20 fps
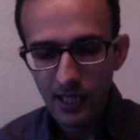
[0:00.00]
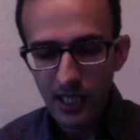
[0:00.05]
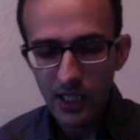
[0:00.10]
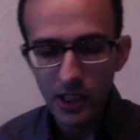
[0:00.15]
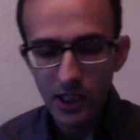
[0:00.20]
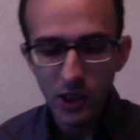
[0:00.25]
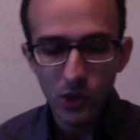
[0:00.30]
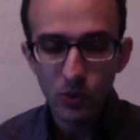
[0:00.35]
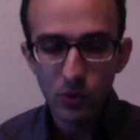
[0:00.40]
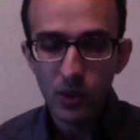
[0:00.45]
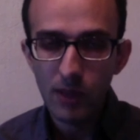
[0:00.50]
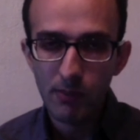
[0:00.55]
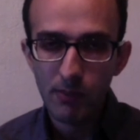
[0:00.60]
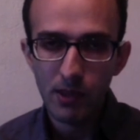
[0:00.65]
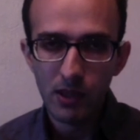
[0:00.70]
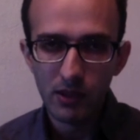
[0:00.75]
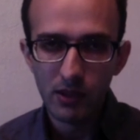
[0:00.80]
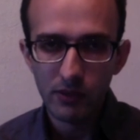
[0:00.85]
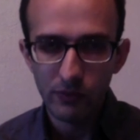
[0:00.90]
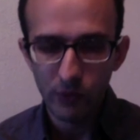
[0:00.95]
a new
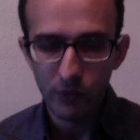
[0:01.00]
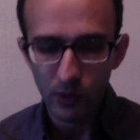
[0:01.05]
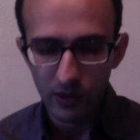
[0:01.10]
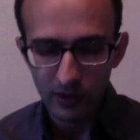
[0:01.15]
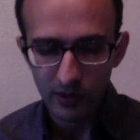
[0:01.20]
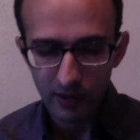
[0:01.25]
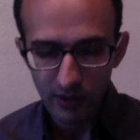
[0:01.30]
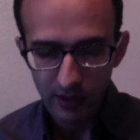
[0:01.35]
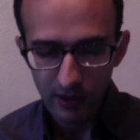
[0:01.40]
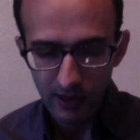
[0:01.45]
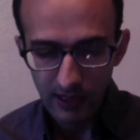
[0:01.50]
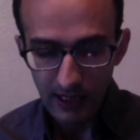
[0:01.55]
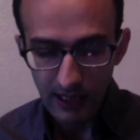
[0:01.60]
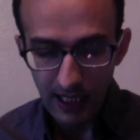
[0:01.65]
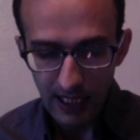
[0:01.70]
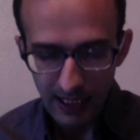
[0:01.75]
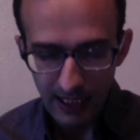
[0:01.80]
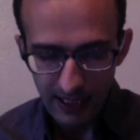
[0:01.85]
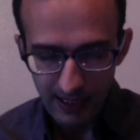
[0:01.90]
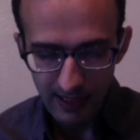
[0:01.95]
epoch for
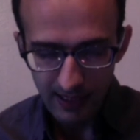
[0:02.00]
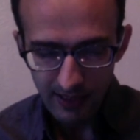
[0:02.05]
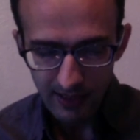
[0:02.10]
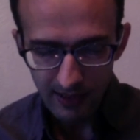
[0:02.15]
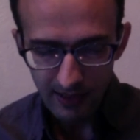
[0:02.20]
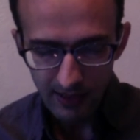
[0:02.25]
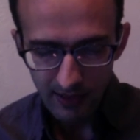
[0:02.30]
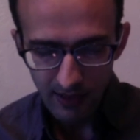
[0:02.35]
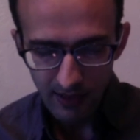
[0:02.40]
Geist.